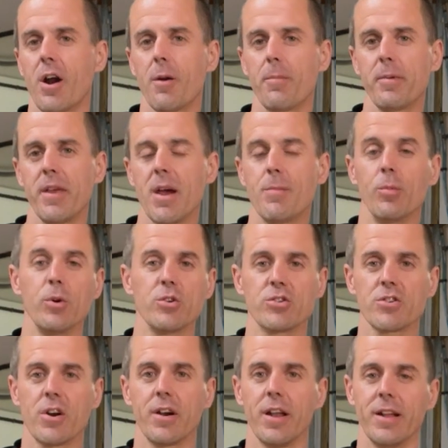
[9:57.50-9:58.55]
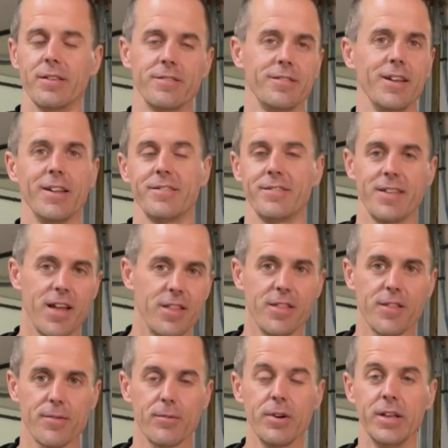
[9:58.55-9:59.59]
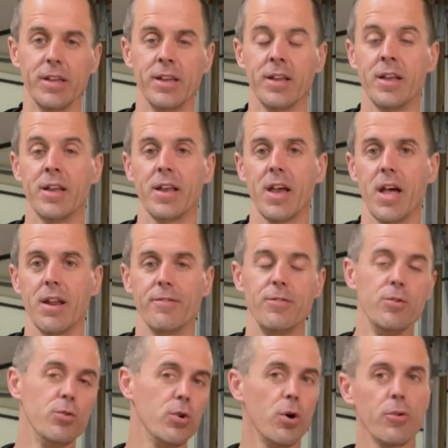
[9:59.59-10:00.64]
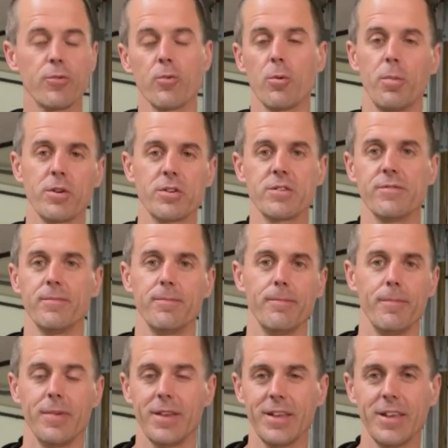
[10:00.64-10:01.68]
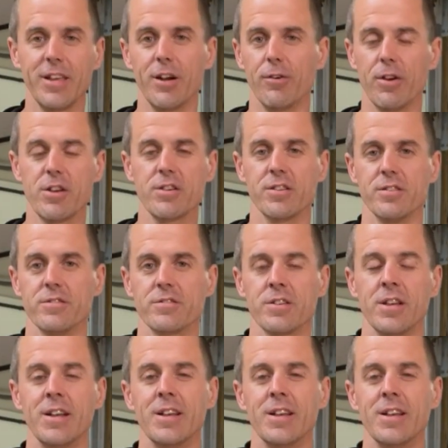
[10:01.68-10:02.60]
RPM where you start at, say it's 10.3, and if you go through a bunch of iterations,